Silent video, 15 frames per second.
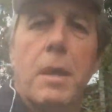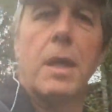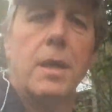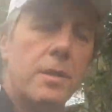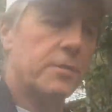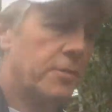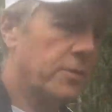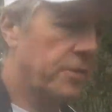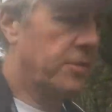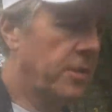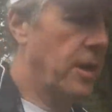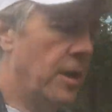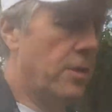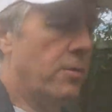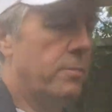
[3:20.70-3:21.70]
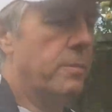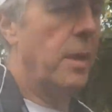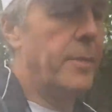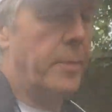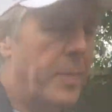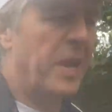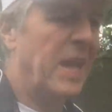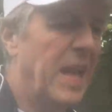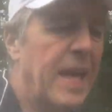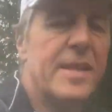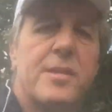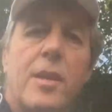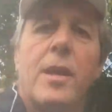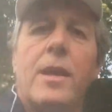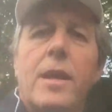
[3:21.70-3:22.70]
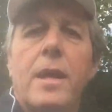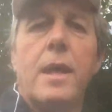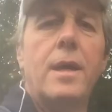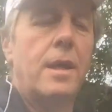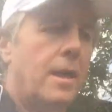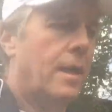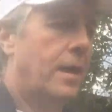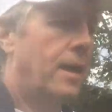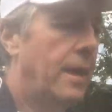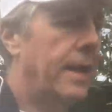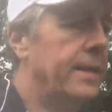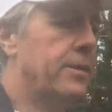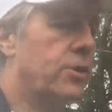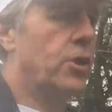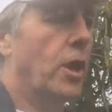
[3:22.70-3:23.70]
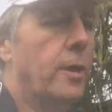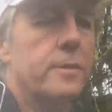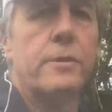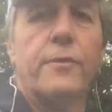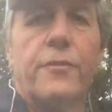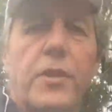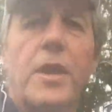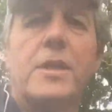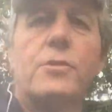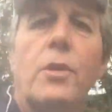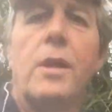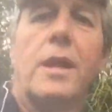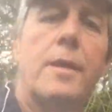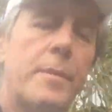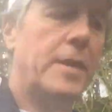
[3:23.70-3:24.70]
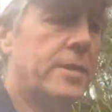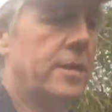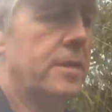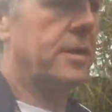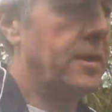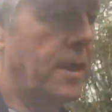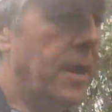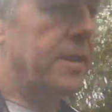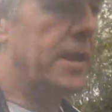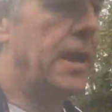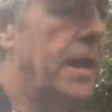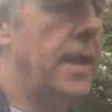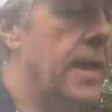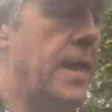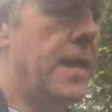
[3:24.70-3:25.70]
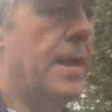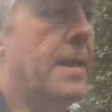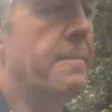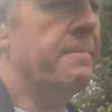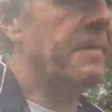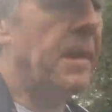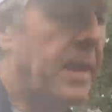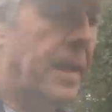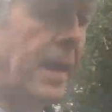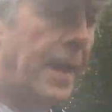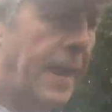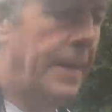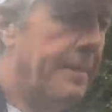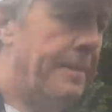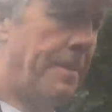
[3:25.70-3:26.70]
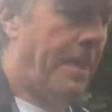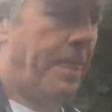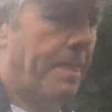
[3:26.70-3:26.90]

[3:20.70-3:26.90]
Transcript: miles or so maybe a bit less uh, into Chelmsford for their Twilight meeting tonight. Um,